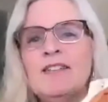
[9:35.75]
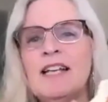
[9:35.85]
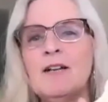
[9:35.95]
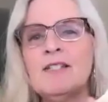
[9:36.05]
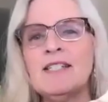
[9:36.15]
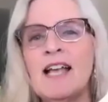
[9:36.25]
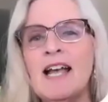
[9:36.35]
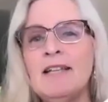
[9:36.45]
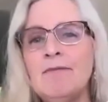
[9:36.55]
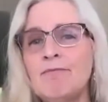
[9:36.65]

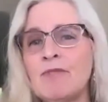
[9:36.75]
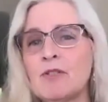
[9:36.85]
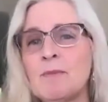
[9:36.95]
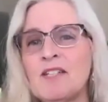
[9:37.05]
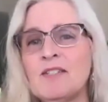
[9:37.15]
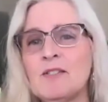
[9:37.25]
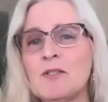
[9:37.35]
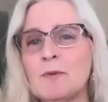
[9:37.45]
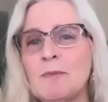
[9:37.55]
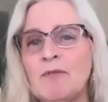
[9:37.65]
outside, those muscles,
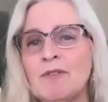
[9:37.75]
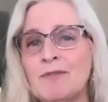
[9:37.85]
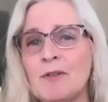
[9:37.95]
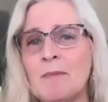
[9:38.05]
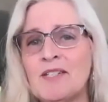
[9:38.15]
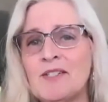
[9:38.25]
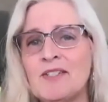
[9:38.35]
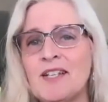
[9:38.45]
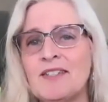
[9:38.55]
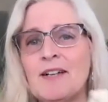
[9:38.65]
those pelvic floor
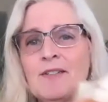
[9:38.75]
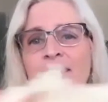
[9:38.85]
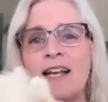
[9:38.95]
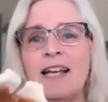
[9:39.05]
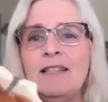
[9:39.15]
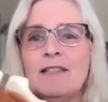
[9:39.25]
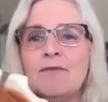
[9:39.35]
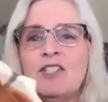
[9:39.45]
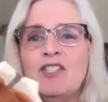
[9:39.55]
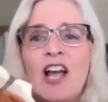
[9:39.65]
muscles on the outside. The
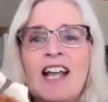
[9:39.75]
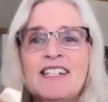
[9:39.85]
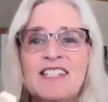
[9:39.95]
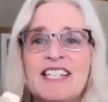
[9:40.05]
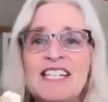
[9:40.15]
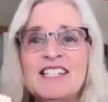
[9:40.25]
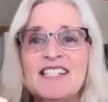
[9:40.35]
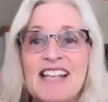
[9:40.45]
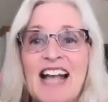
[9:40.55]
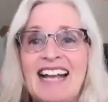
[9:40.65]
vagina's
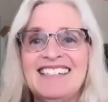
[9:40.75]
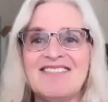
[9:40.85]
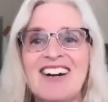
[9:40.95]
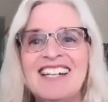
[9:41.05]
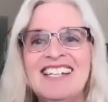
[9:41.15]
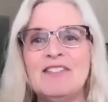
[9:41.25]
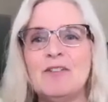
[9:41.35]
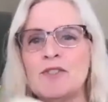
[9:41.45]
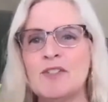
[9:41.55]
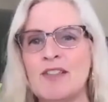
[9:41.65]
inside, right?
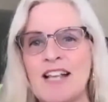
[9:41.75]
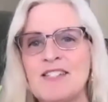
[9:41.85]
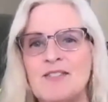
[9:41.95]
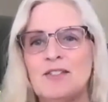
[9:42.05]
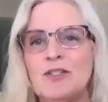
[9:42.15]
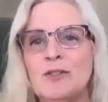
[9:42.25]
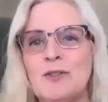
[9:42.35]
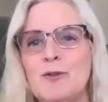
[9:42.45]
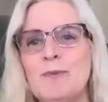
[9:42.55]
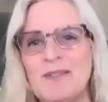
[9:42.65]
That's the
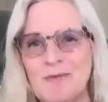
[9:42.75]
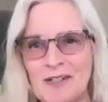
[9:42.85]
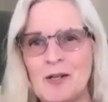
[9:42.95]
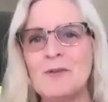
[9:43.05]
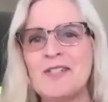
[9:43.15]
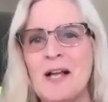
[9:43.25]
tube and what goes out.